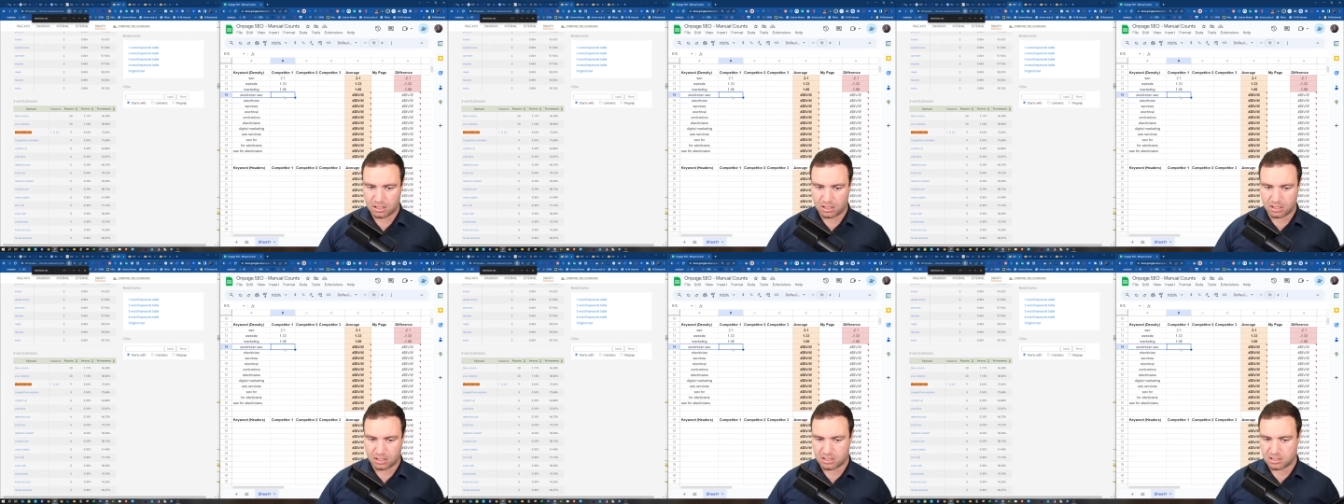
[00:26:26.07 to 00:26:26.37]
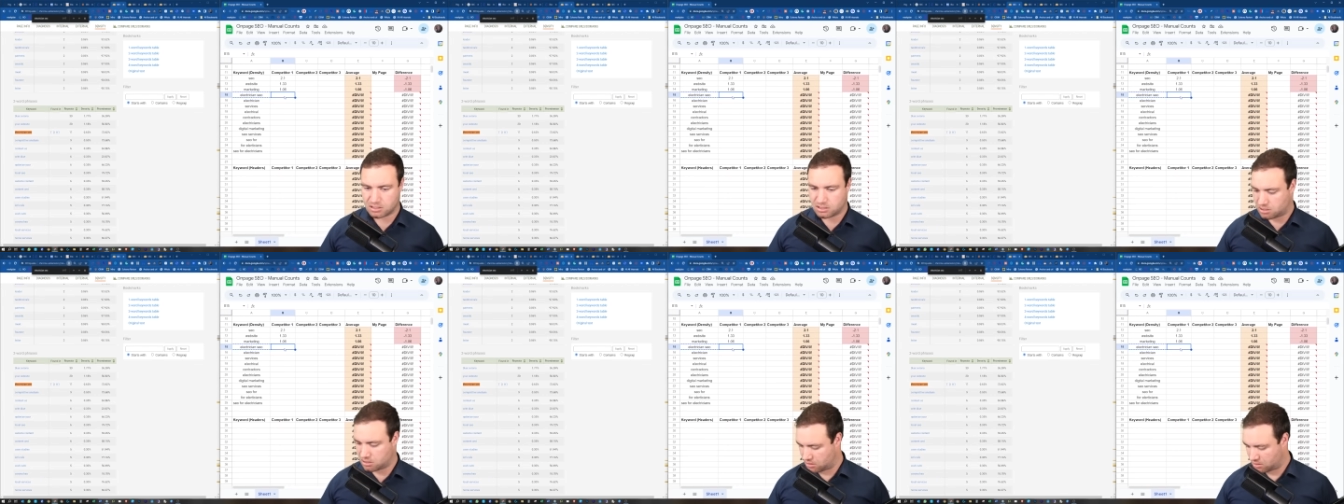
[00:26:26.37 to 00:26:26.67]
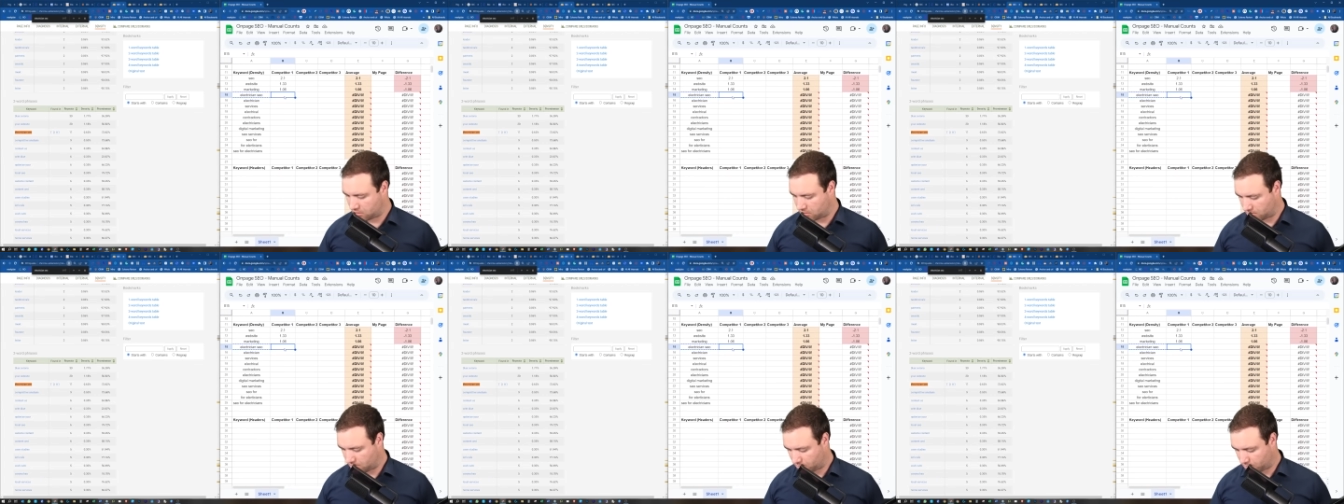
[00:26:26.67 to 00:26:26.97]
is
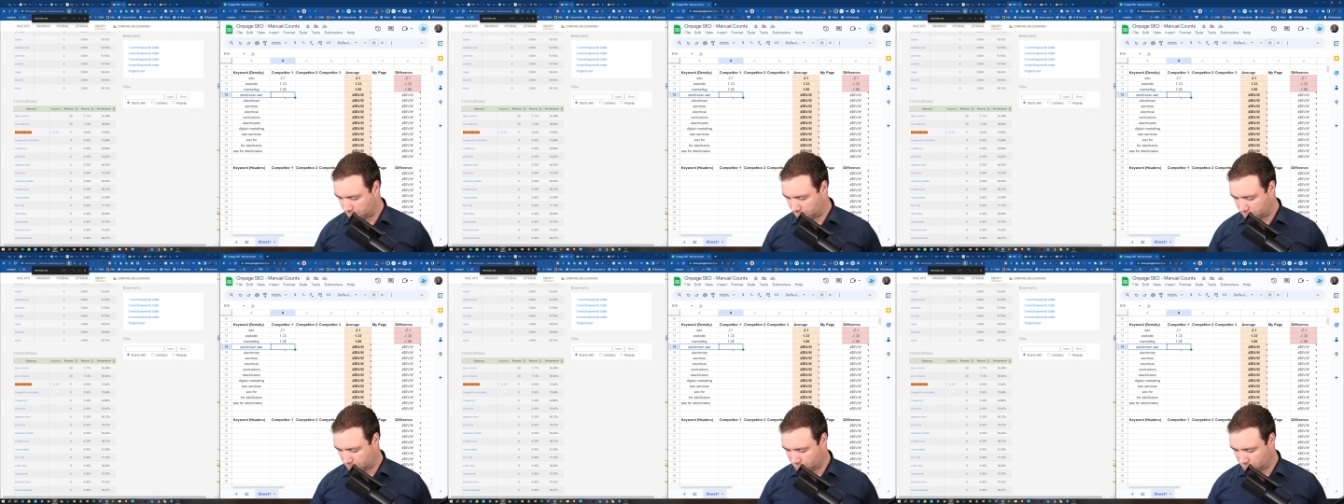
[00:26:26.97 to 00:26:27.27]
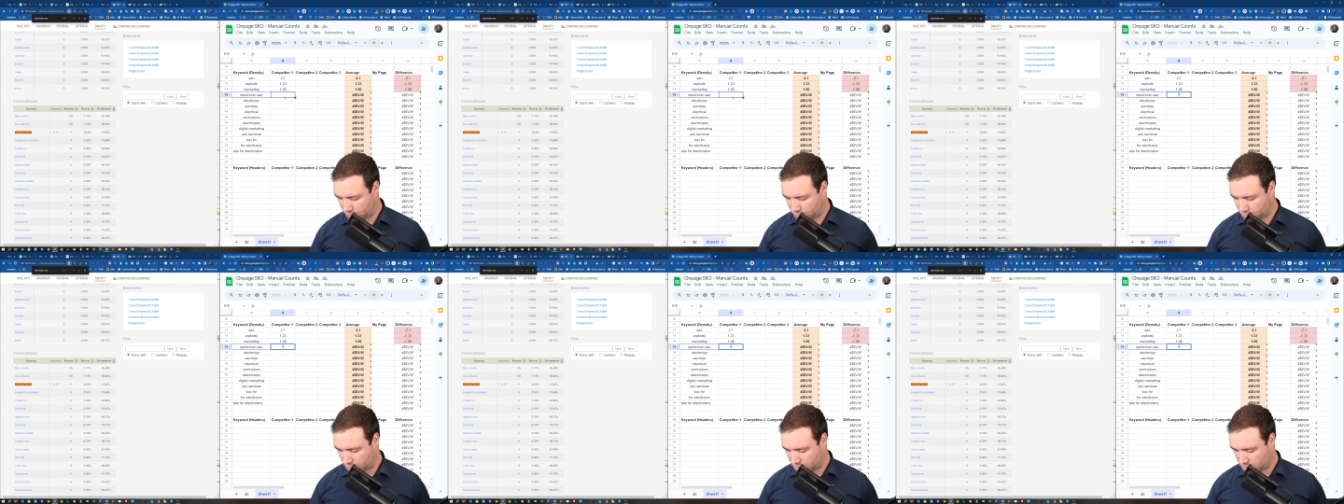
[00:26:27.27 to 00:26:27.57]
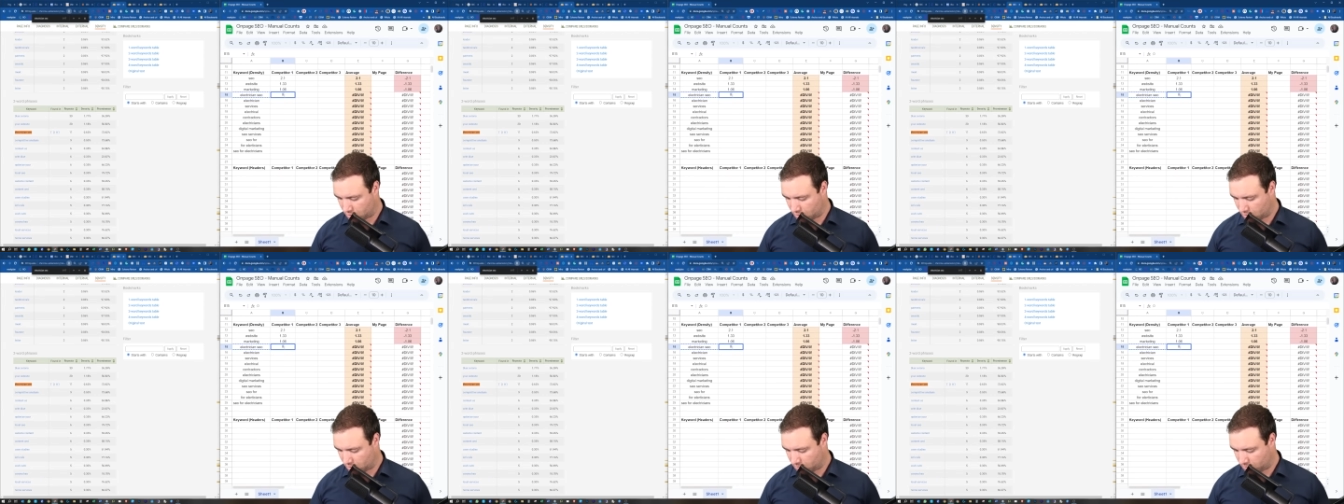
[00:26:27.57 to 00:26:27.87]

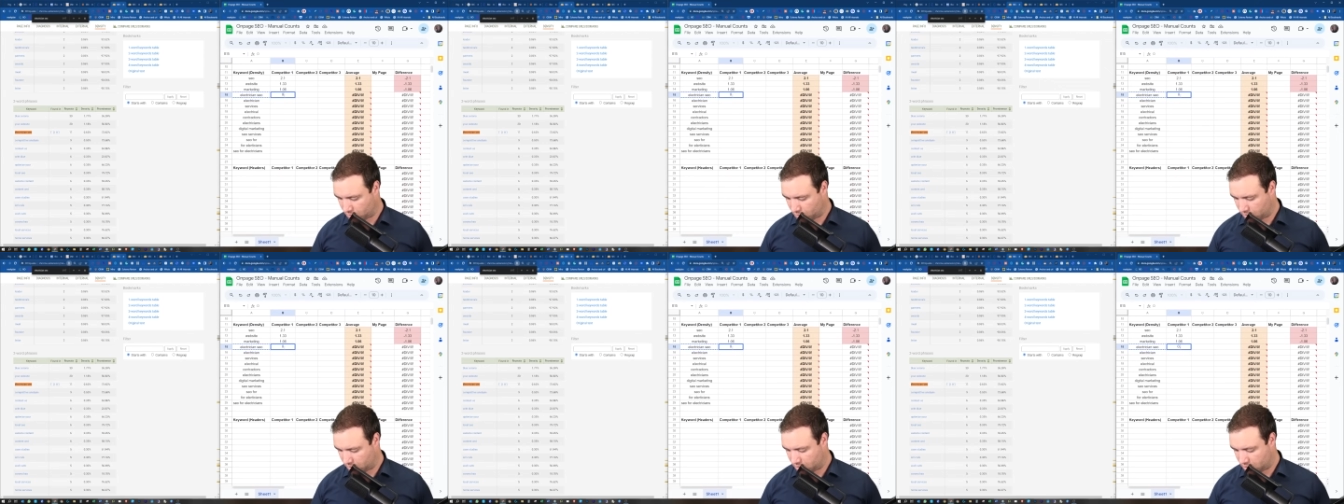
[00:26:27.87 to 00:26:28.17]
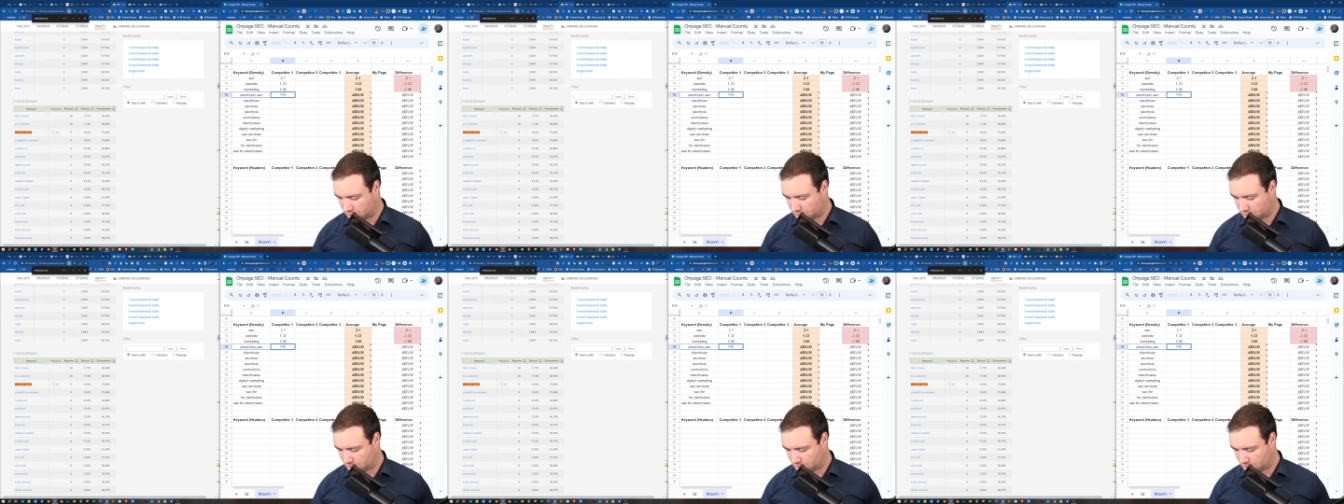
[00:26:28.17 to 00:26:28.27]
0.65.